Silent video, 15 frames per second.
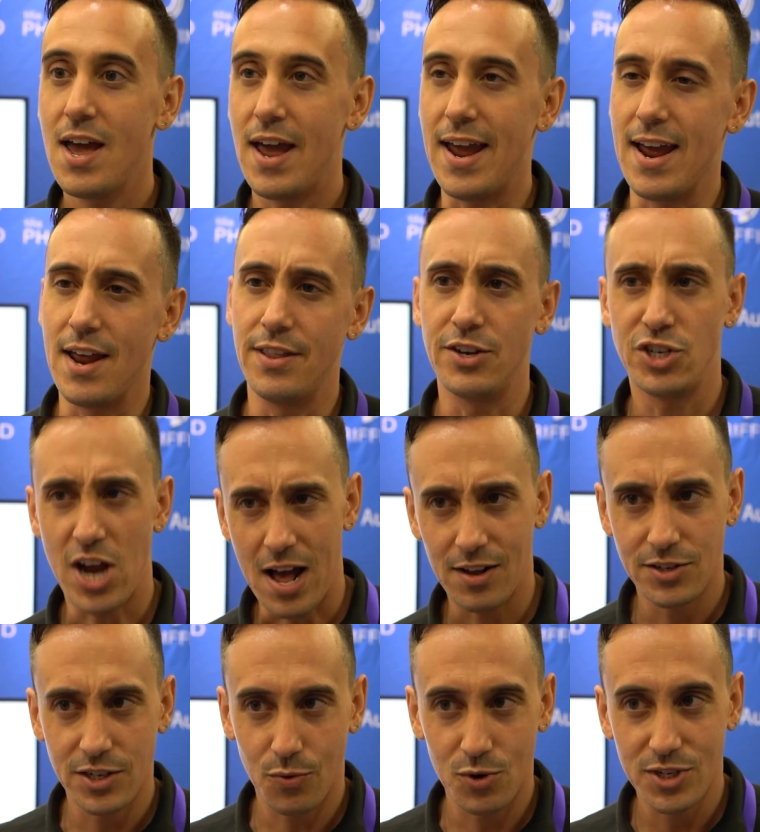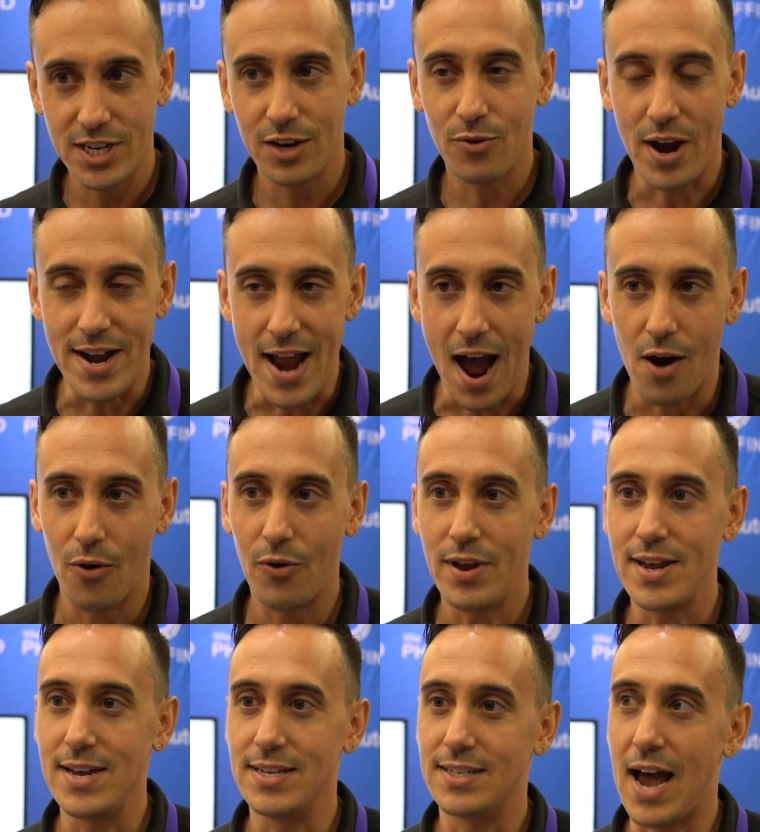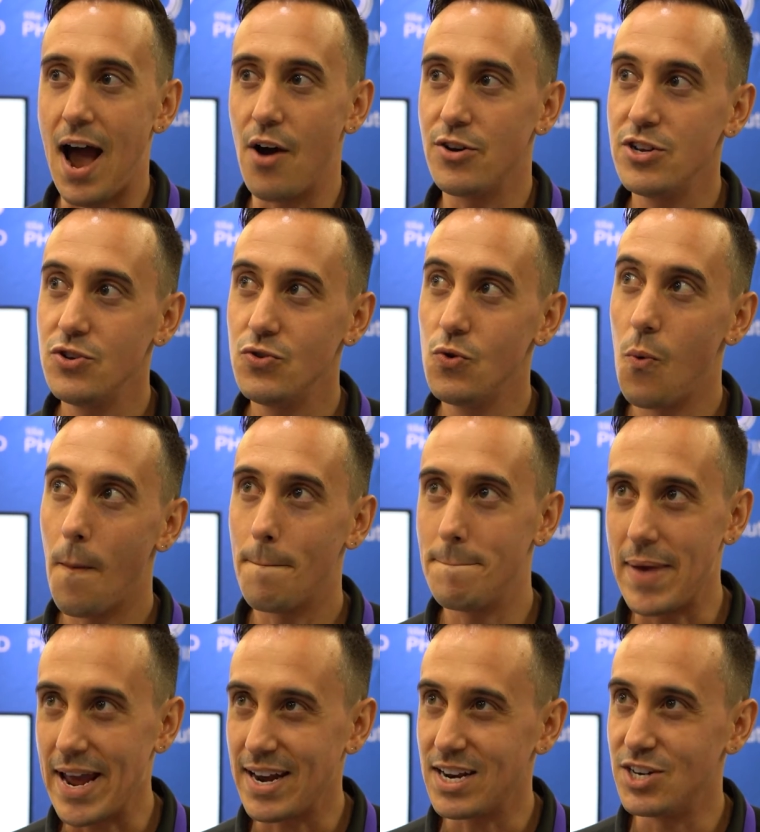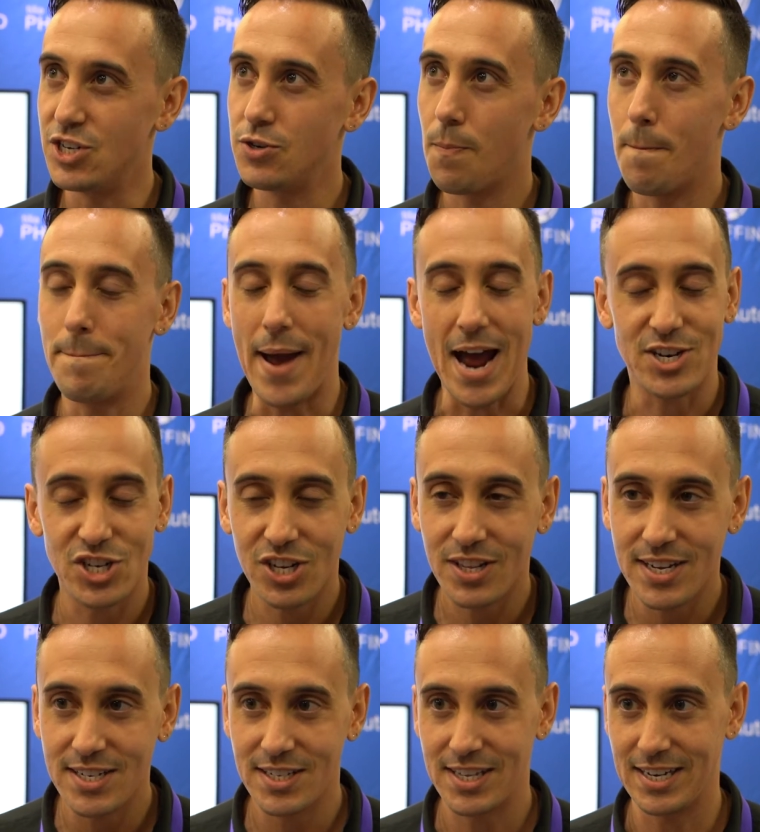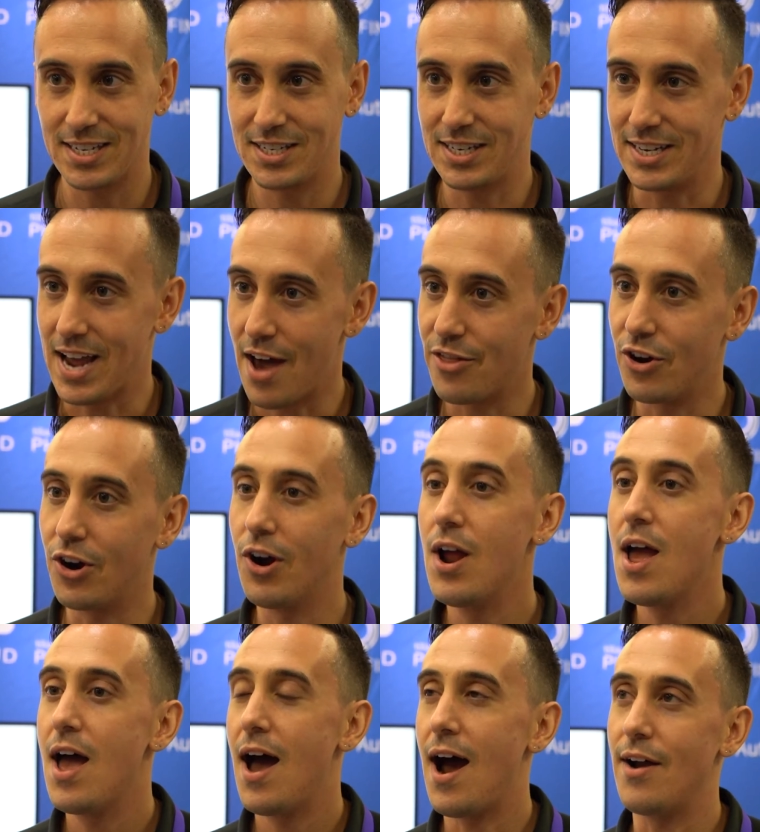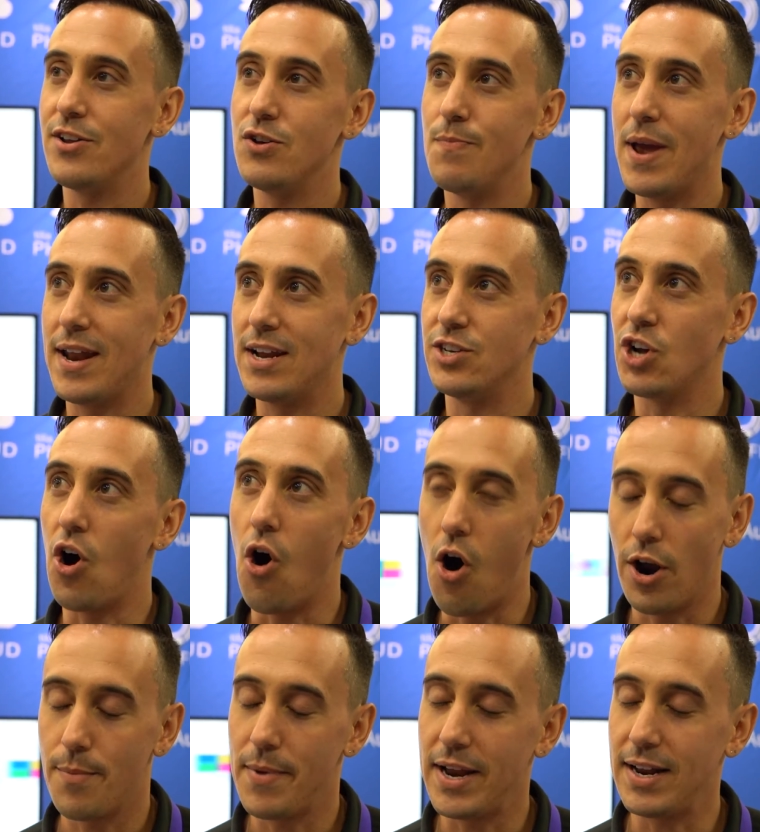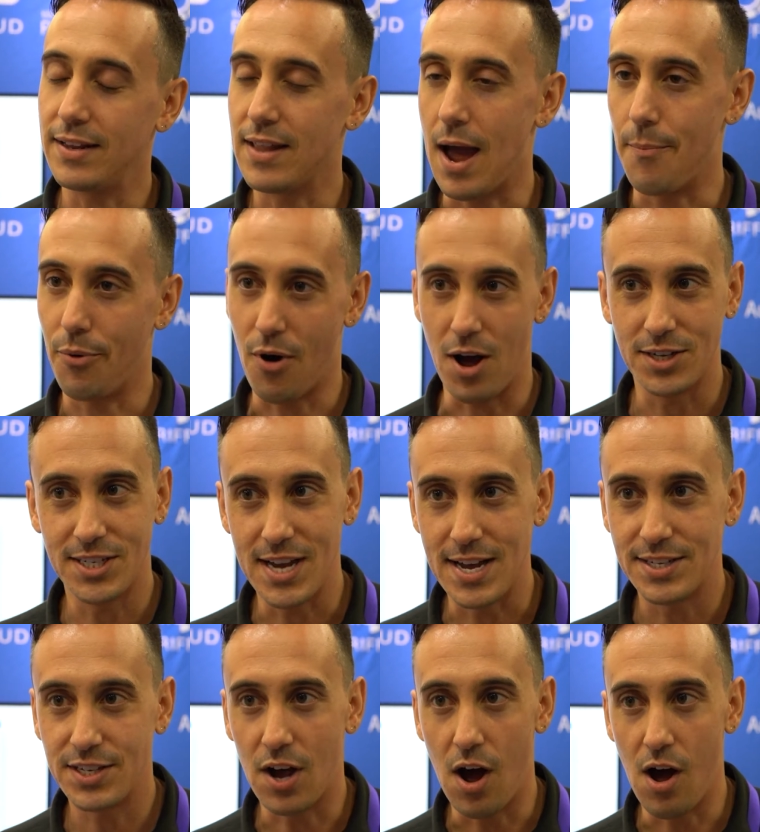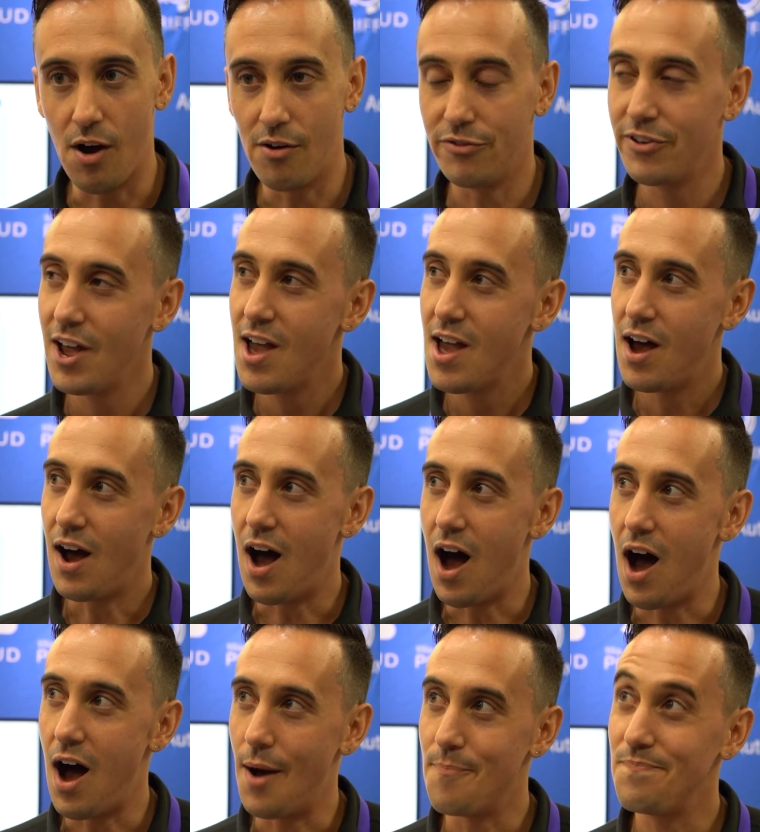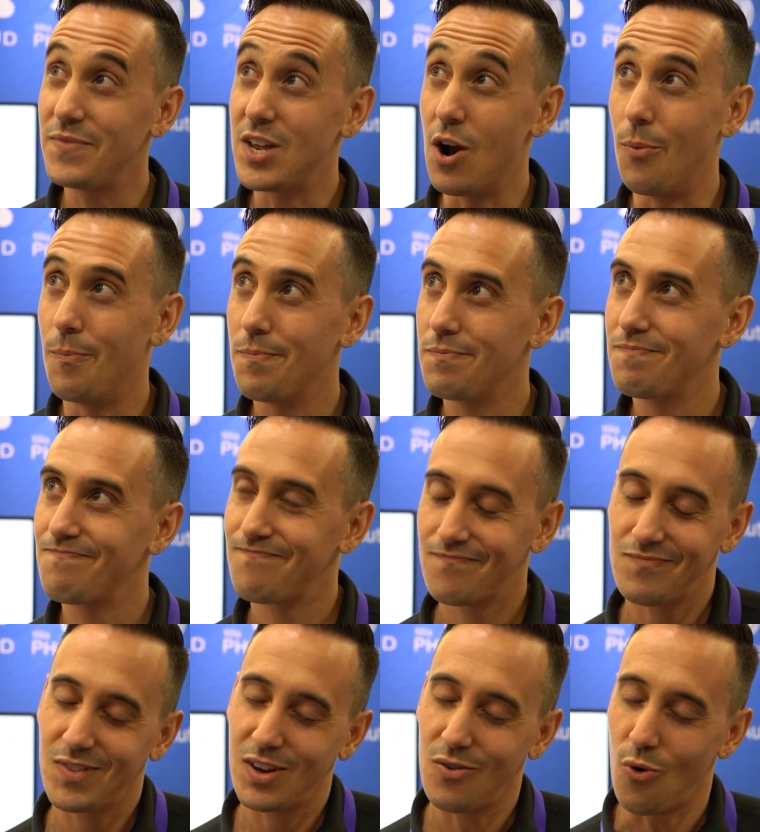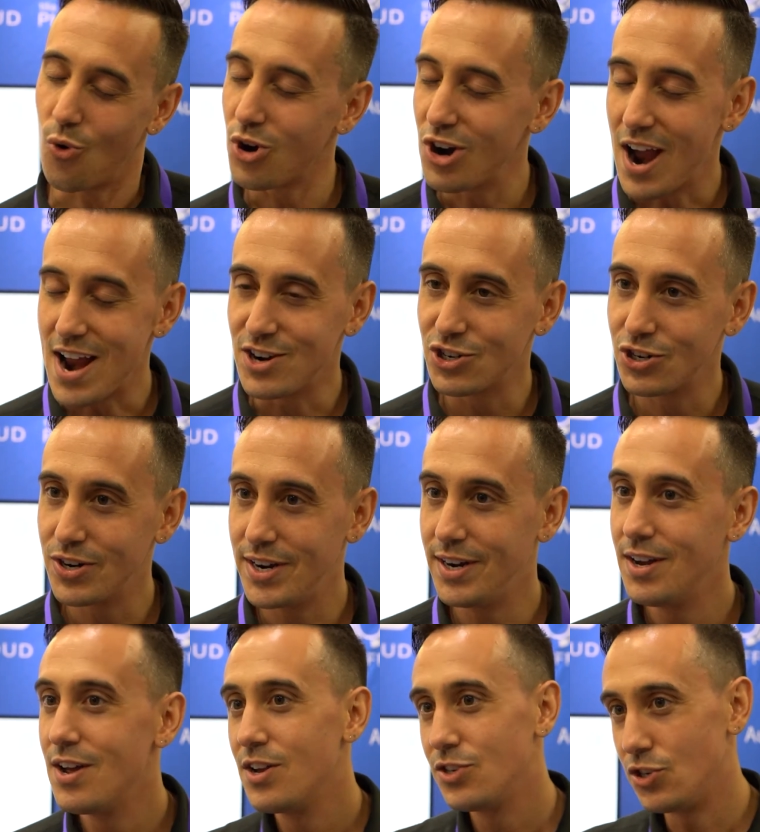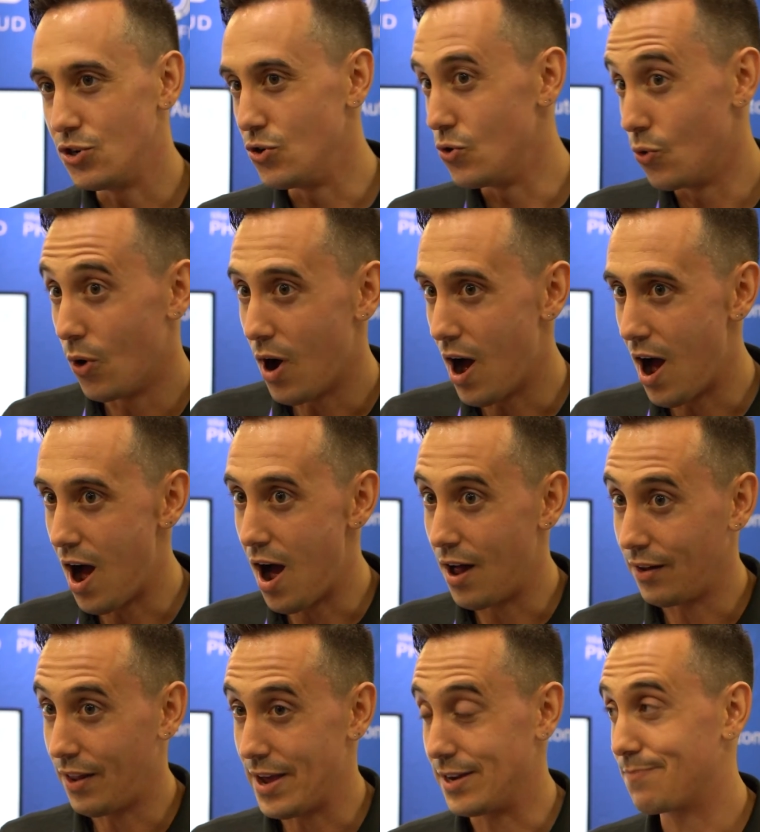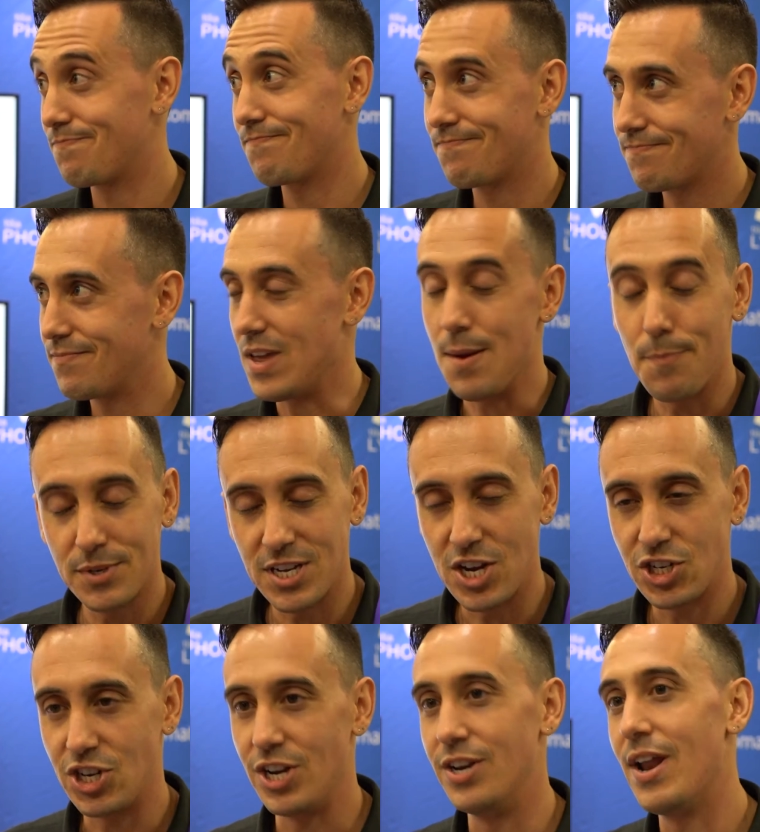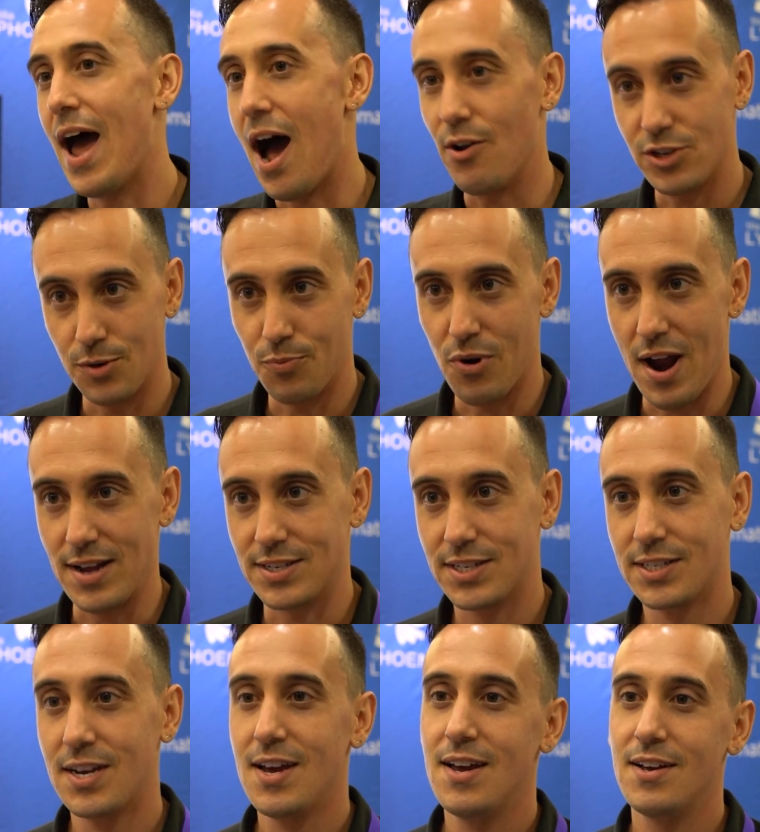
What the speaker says: And the challenge that we're seeing right now is how do you manage batching these things together? How do you manage automating that process of, order entry to imposition out to press?